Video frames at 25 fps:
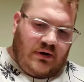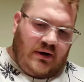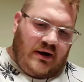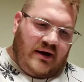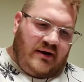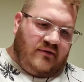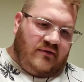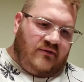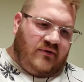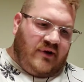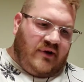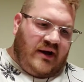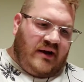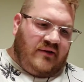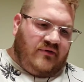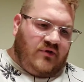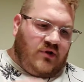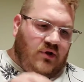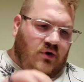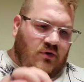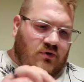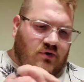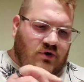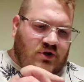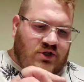You know, I
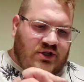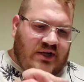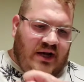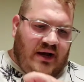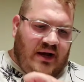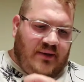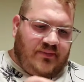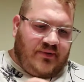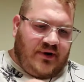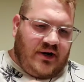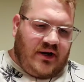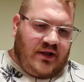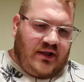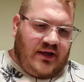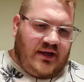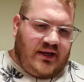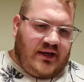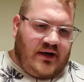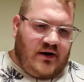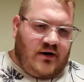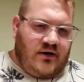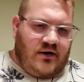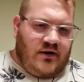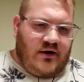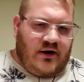have a local shop that I
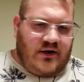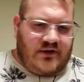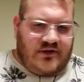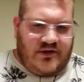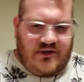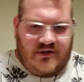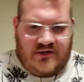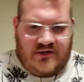like here in